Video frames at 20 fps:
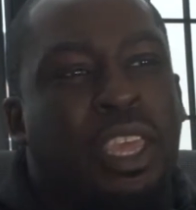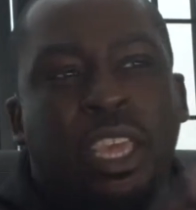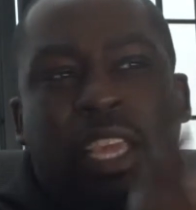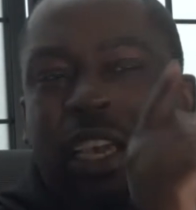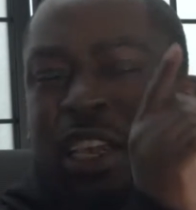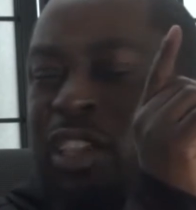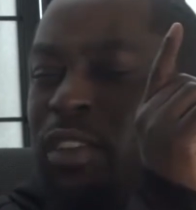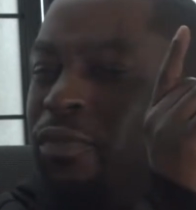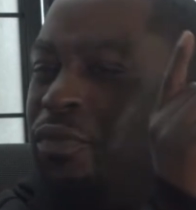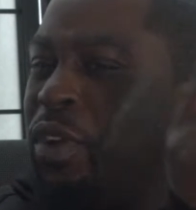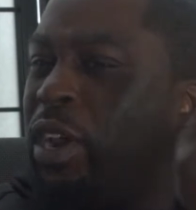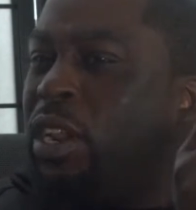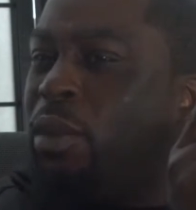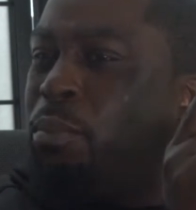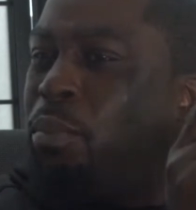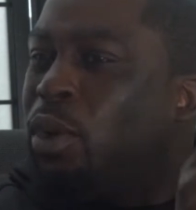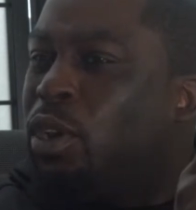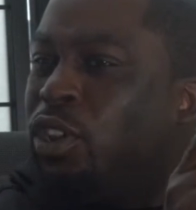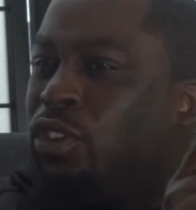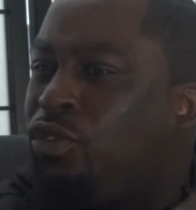He's afraid to
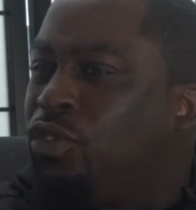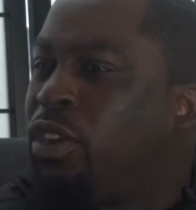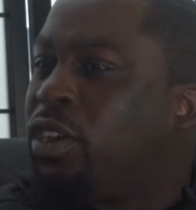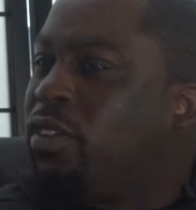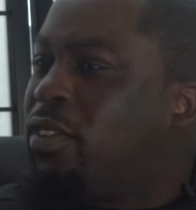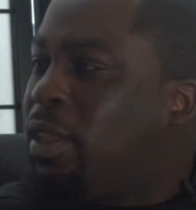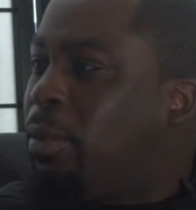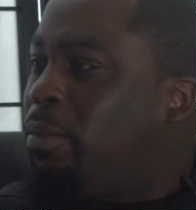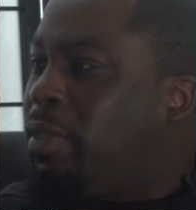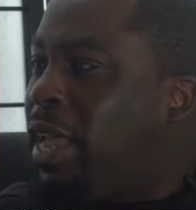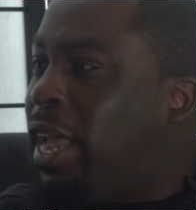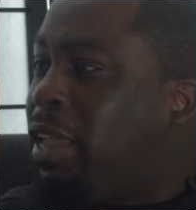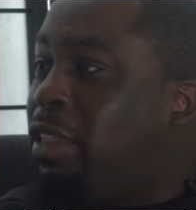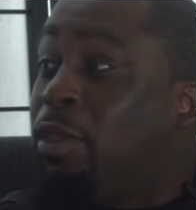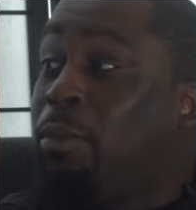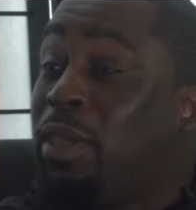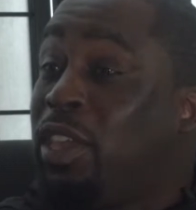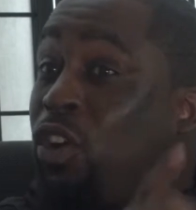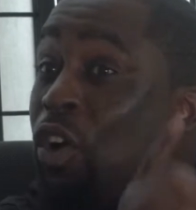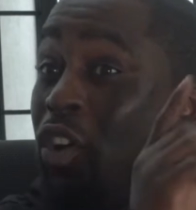pull the trigger sometimes.
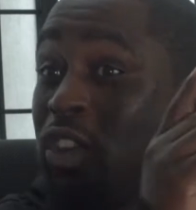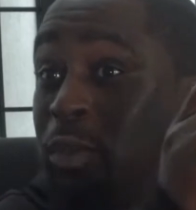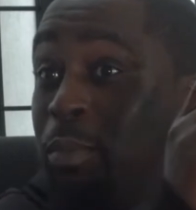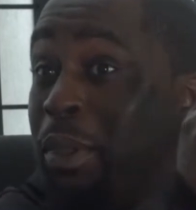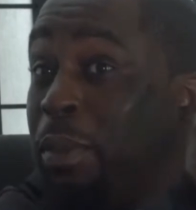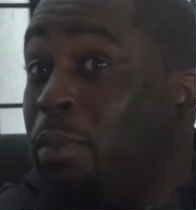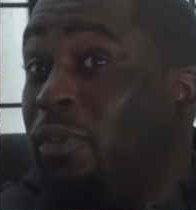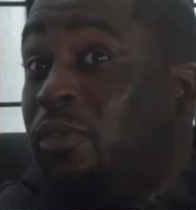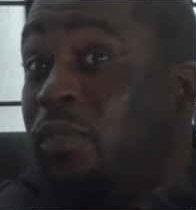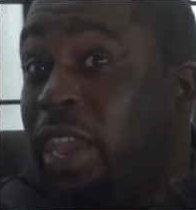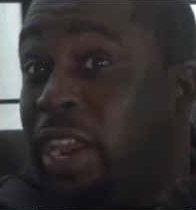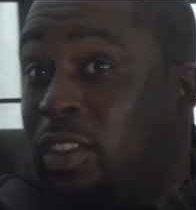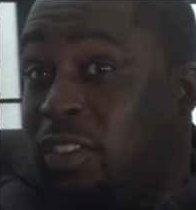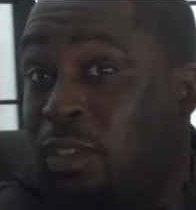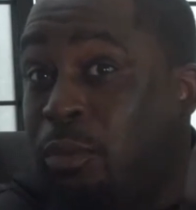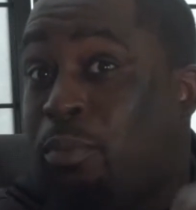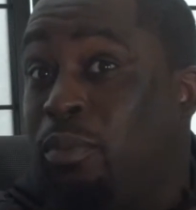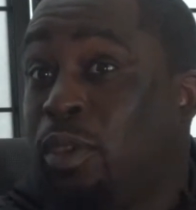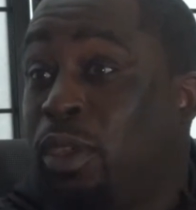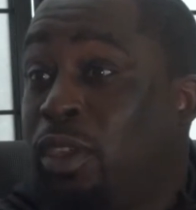He calls the people
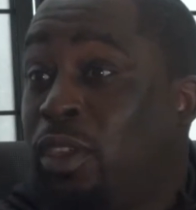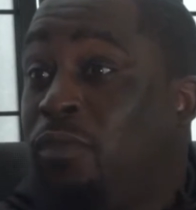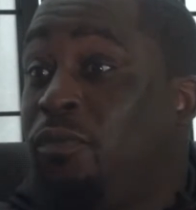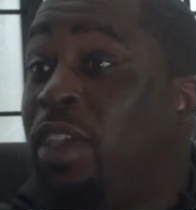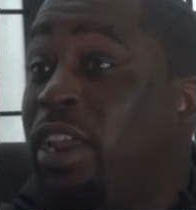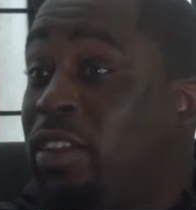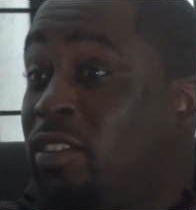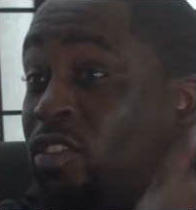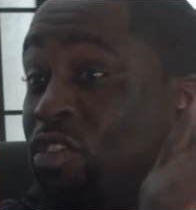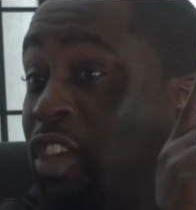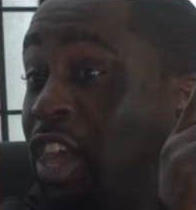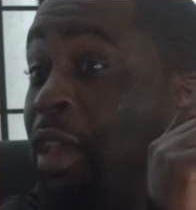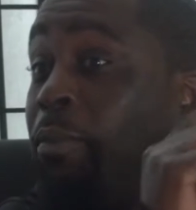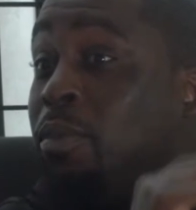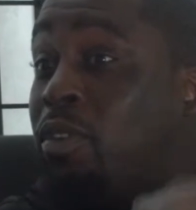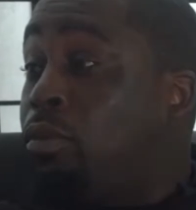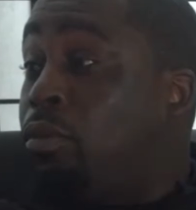fantasy champion.